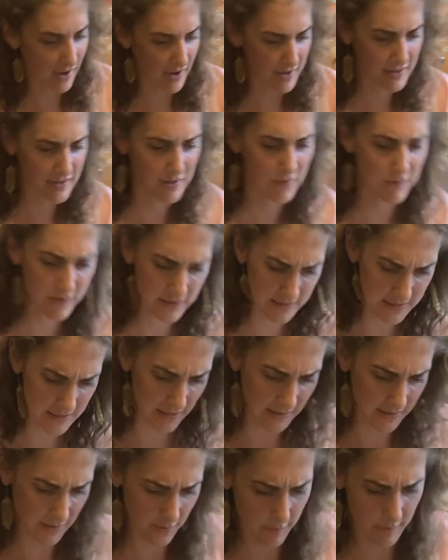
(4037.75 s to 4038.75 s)
You feel a
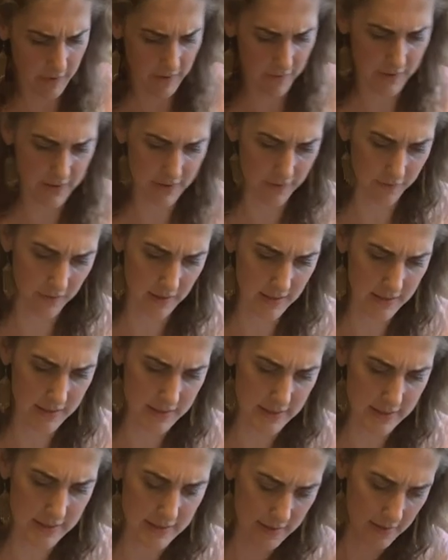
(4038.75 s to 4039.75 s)
little bit of a
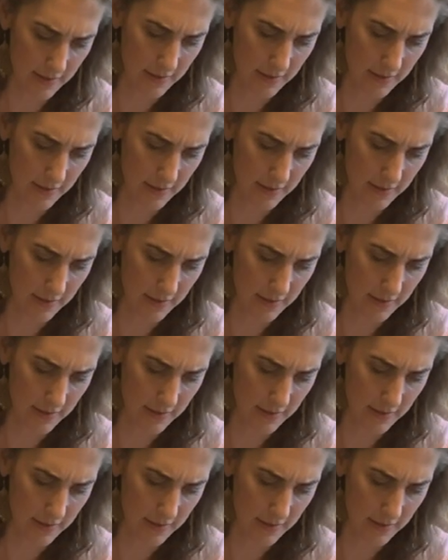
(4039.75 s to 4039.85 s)
difference.